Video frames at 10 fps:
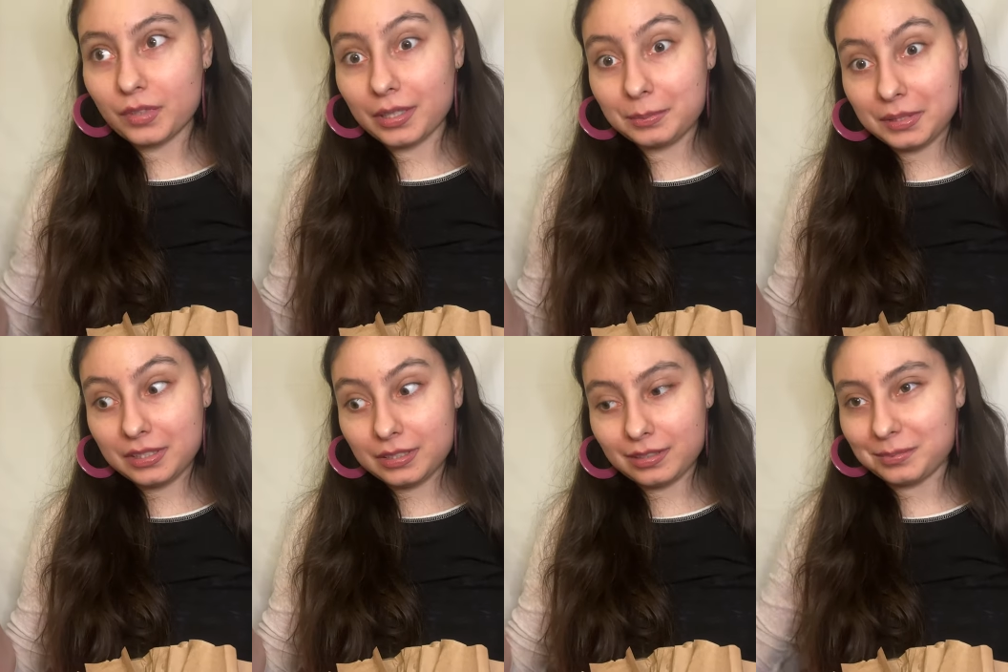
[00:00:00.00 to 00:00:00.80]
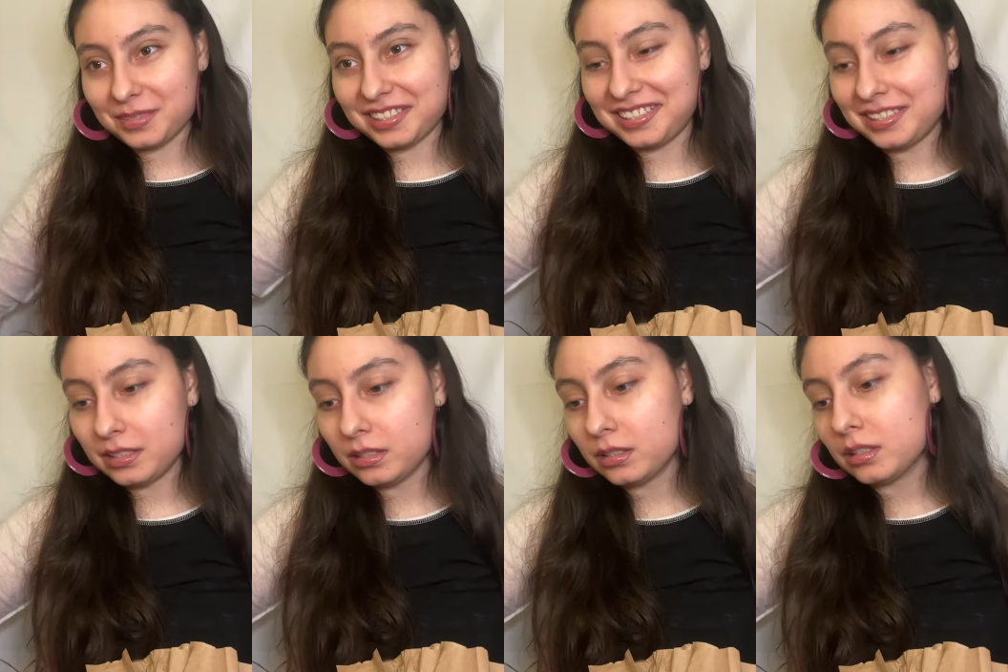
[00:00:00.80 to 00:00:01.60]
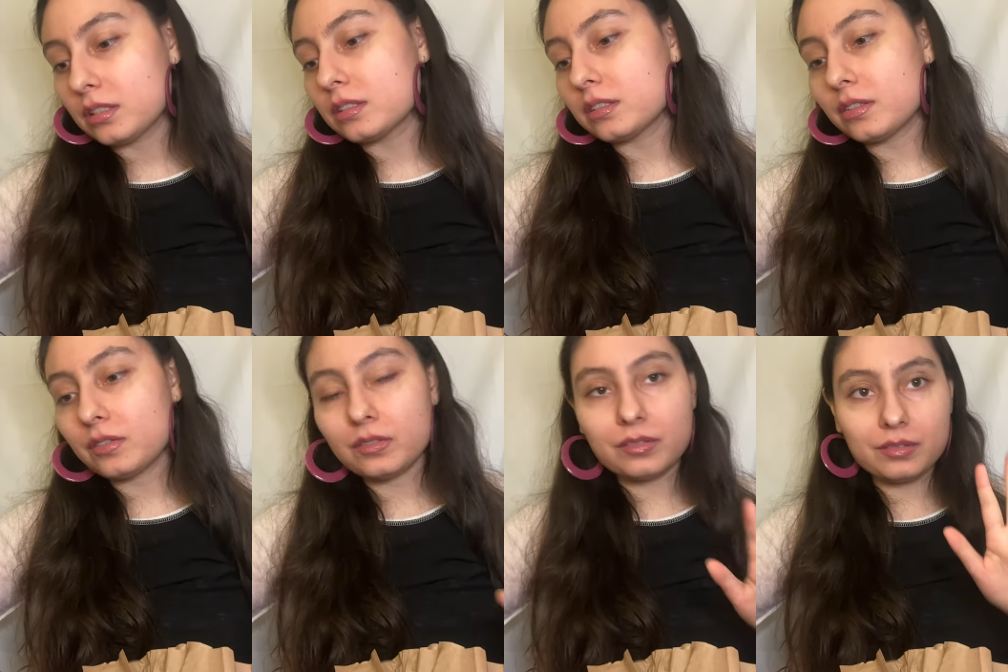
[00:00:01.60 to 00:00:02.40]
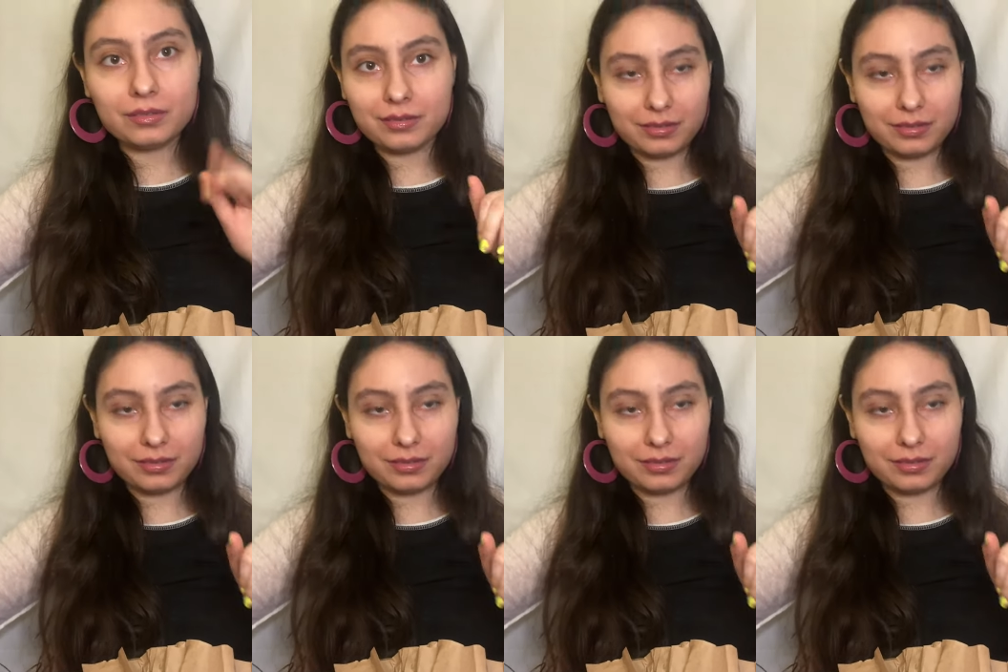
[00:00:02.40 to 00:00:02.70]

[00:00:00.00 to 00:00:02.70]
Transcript: I mean, I'm kidding. No.